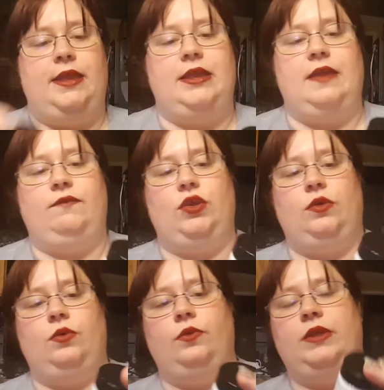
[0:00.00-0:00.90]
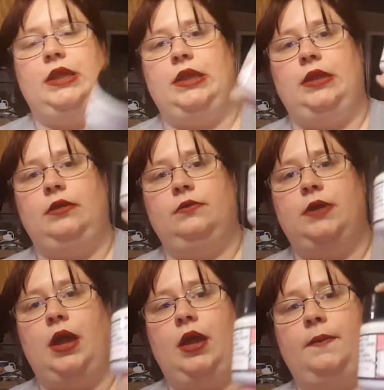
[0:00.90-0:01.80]
they give you the
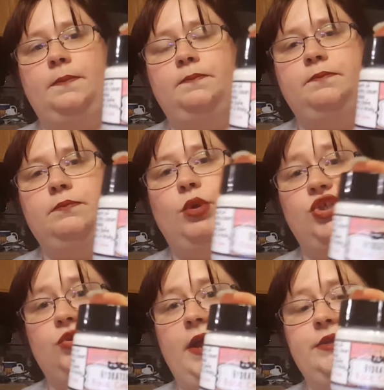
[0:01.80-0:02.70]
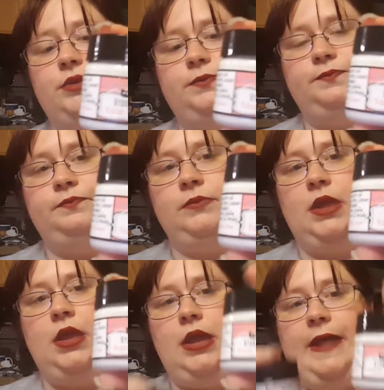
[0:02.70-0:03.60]
moisturizer.
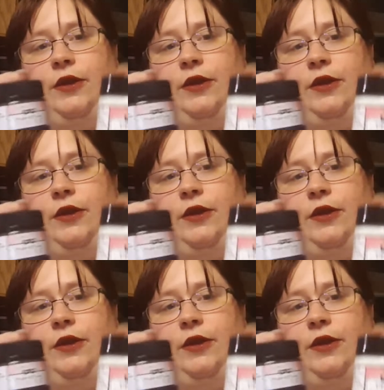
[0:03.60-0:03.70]
And